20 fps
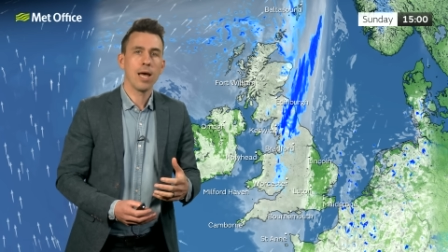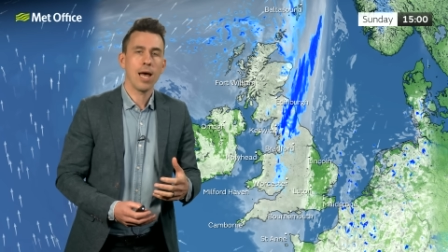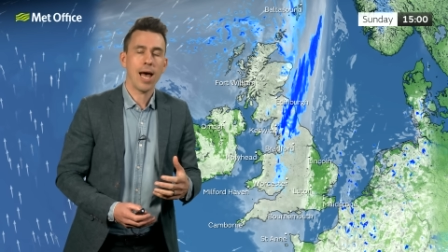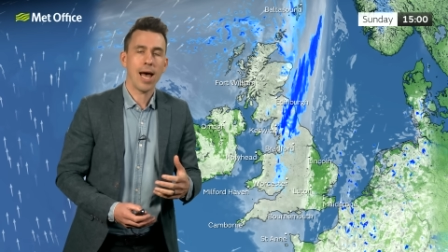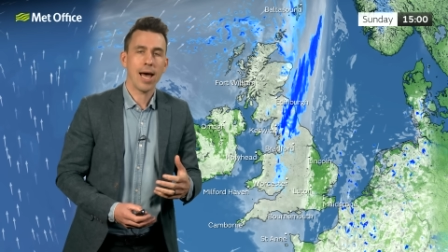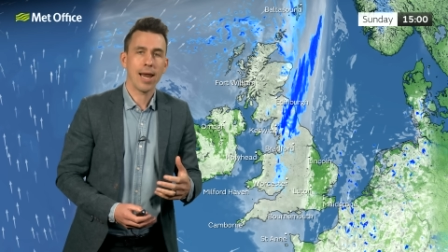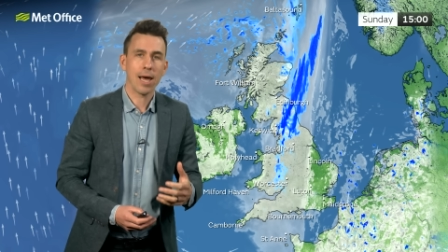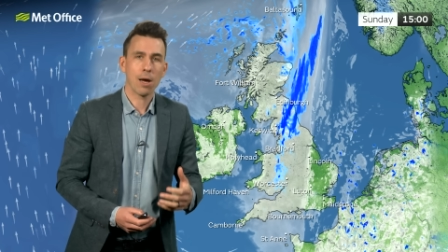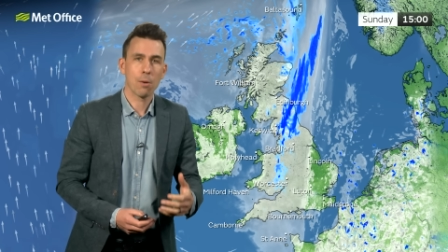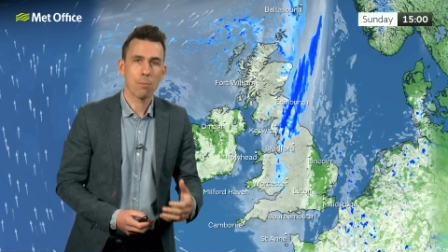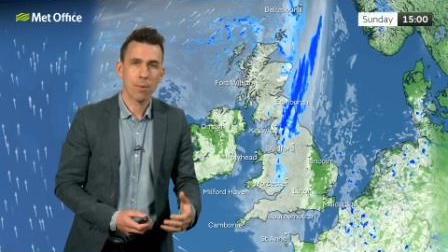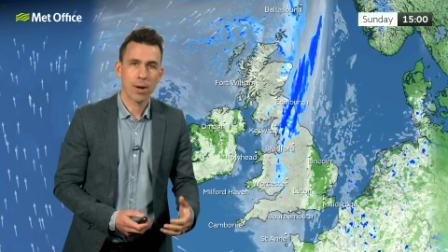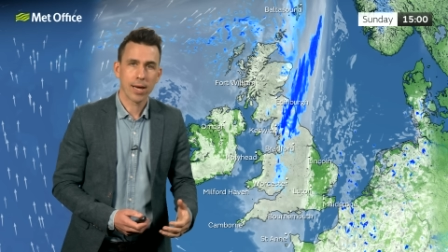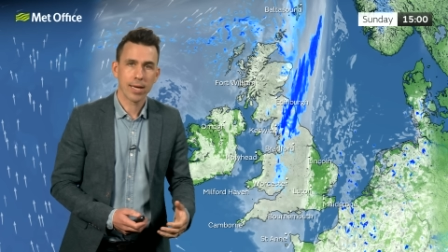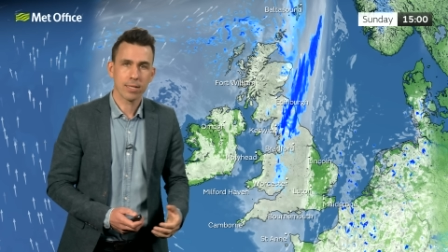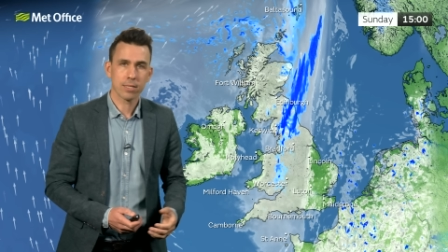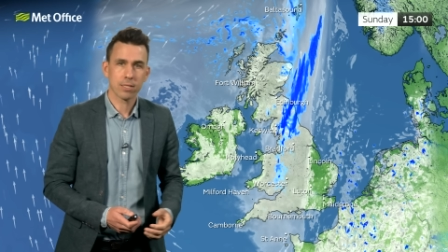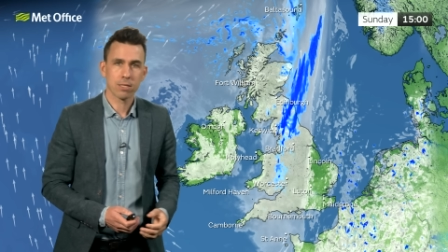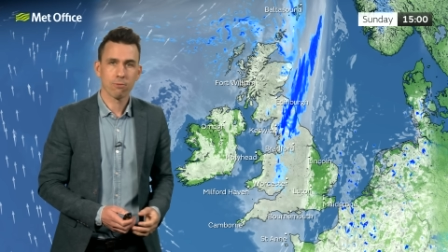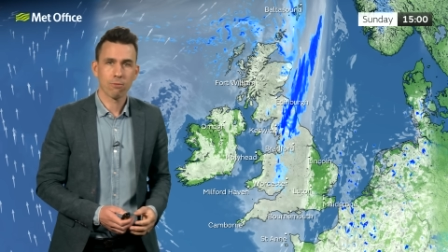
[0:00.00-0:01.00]
and
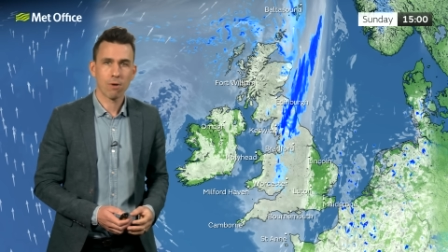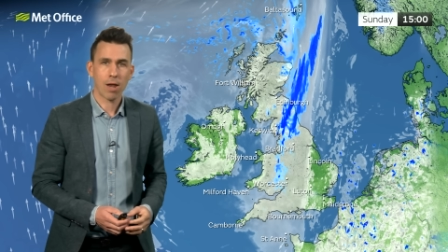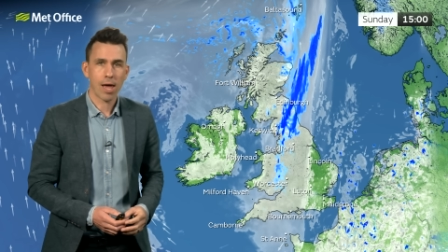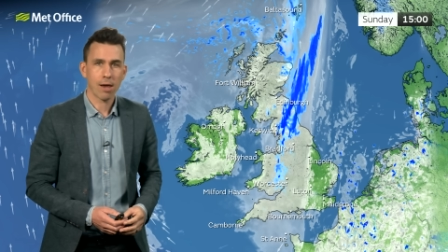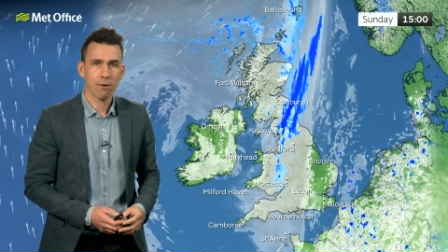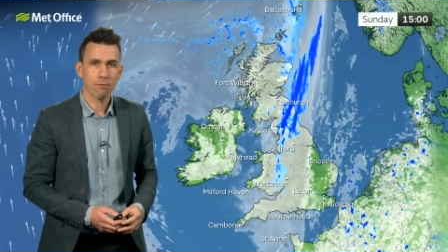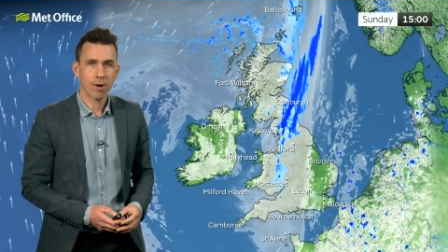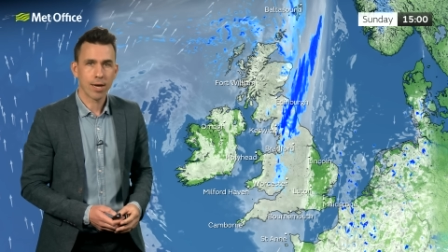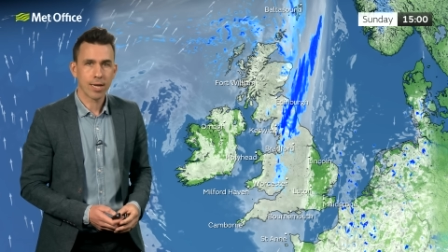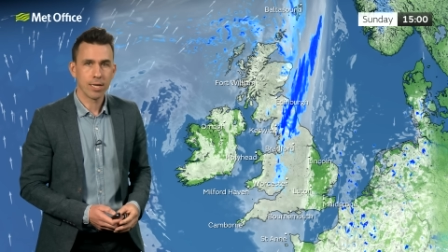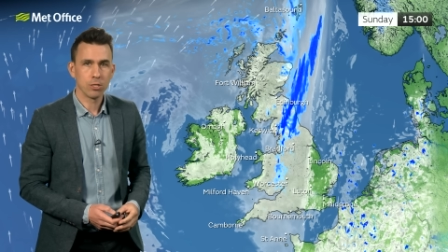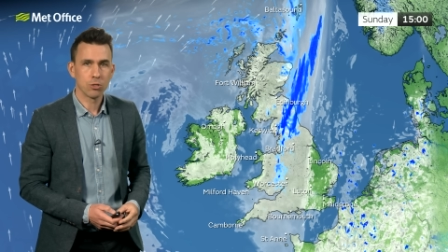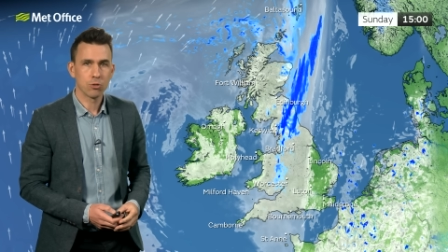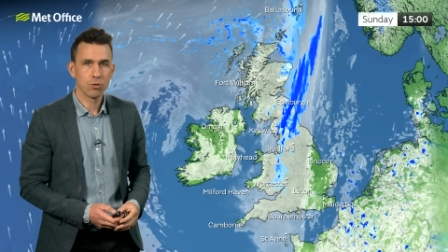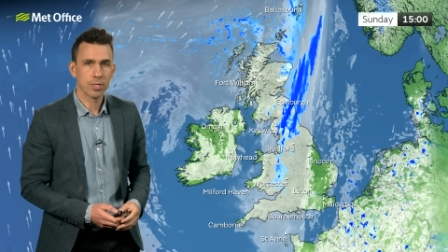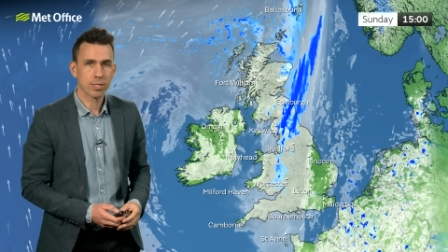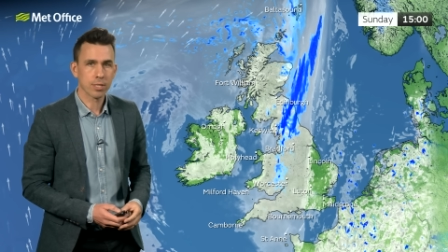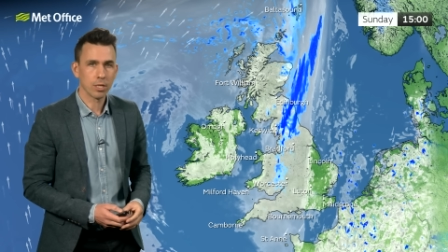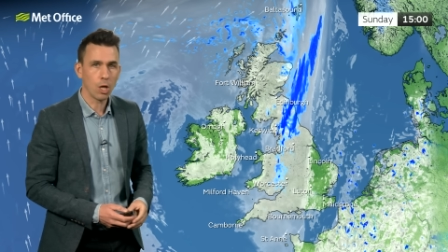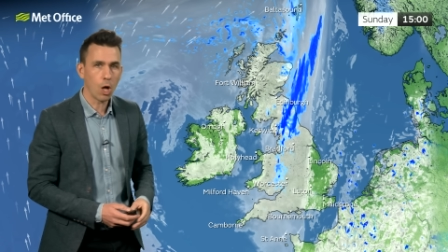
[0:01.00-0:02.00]
outbreaks of light rain and
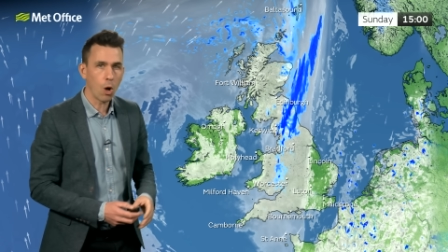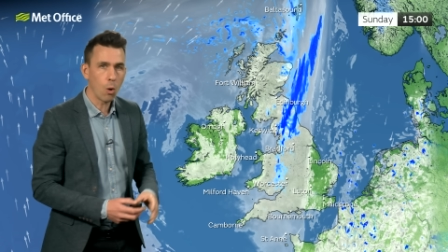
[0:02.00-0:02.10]
drizzle.